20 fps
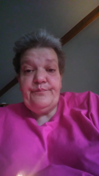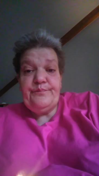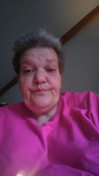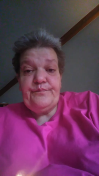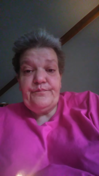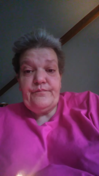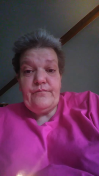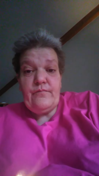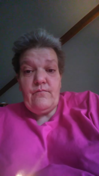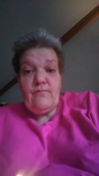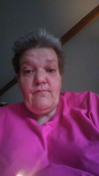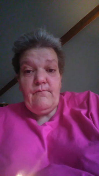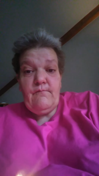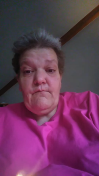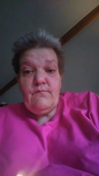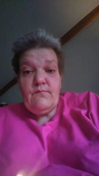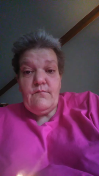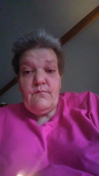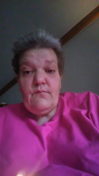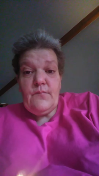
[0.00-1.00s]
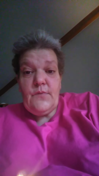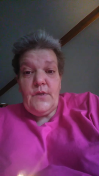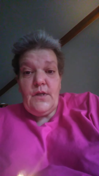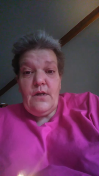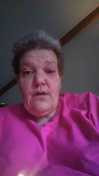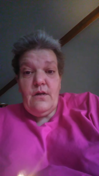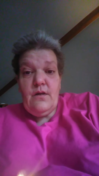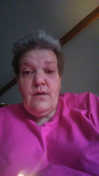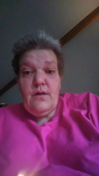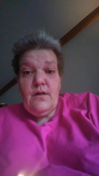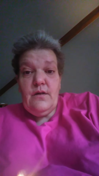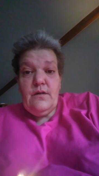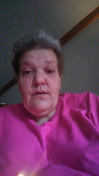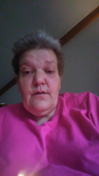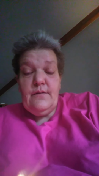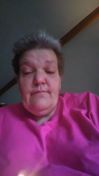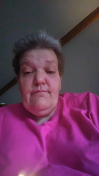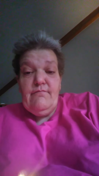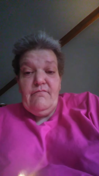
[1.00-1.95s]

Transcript: [no speech]